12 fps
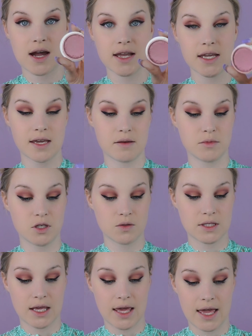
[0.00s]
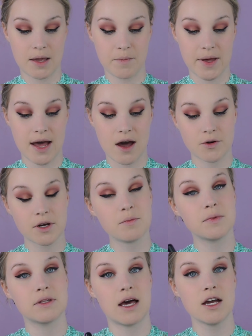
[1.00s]
I am using a
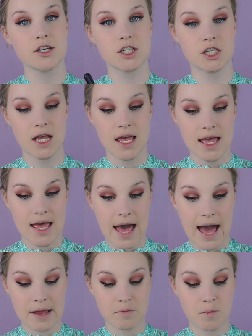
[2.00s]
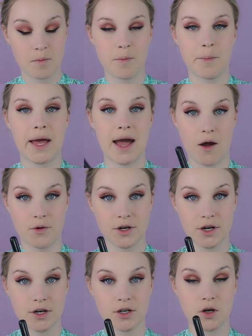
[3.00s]
powder blush, and
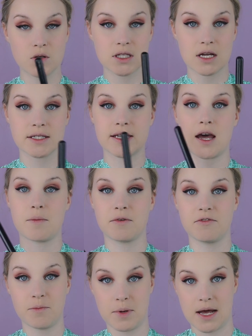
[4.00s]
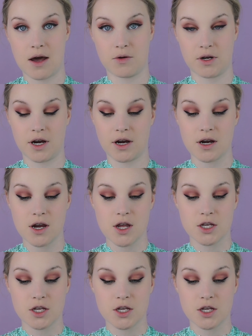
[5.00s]
powder goes on top of powder.